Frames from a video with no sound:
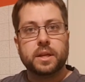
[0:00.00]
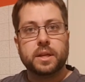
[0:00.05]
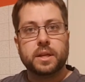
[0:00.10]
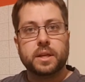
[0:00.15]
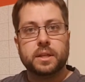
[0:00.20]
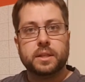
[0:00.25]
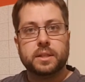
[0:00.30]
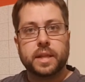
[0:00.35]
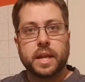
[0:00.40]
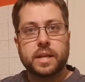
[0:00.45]

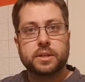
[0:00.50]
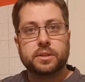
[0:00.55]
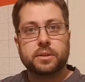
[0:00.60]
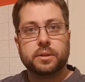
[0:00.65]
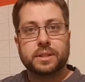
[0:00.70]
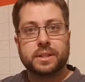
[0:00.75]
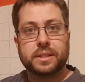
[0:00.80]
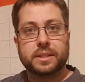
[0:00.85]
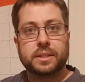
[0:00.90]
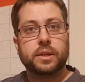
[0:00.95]
is Danish
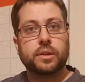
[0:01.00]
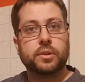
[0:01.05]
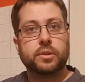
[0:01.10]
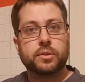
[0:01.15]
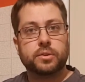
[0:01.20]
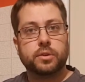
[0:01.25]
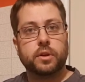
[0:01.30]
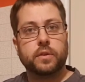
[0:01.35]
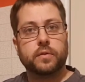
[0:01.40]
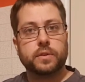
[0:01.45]
oil doesn't sit
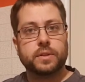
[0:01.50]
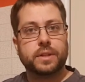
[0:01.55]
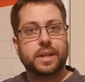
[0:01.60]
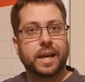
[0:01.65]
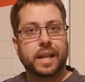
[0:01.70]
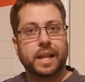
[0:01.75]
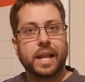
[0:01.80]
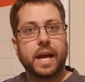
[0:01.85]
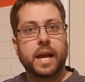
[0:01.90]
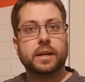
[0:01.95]
on the surface
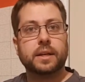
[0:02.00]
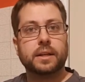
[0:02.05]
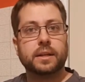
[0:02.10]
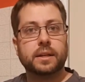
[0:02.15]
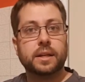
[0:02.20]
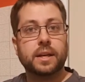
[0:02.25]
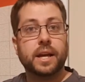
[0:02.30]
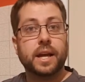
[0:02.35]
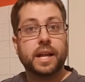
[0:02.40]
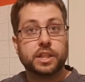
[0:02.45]
like a
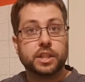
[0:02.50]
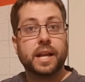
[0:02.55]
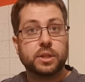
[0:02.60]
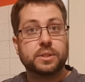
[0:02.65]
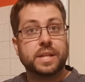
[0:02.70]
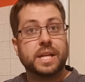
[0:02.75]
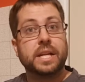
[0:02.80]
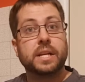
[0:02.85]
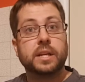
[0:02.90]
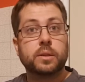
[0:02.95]
lacquer, it actually
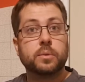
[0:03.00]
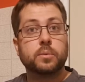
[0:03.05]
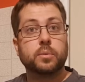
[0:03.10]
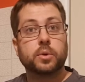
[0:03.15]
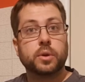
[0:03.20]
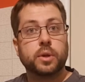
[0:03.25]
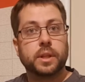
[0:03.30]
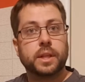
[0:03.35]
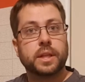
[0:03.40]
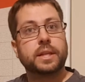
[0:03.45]
goes into the
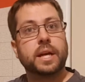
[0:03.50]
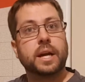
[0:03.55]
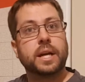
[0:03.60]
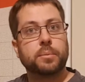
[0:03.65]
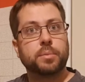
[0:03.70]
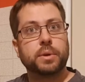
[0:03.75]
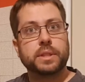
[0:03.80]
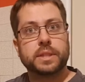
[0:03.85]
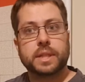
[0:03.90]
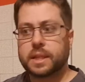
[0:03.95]
wood, and that's
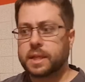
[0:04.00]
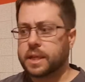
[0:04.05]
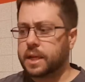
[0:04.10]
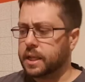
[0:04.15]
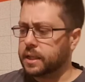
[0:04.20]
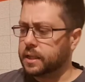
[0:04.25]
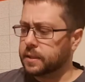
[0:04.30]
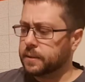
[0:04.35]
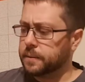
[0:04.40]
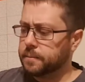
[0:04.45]
how it brings out the
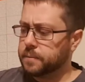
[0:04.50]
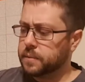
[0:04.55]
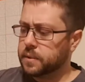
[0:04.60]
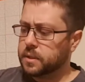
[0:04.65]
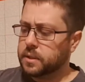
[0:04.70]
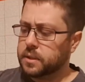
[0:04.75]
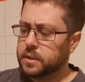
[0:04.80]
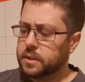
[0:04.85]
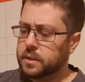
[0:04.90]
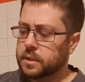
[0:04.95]
color.
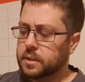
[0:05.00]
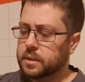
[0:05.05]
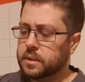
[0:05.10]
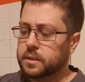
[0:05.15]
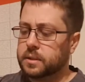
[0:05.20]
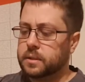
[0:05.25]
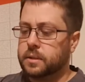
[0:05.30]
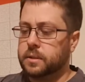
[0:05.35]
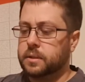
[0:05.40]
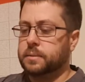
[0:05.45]

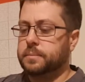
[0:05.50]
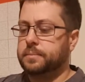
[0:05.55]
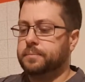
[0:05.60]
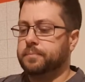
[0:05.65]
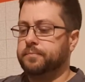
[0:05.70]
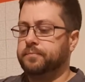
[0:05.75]
So,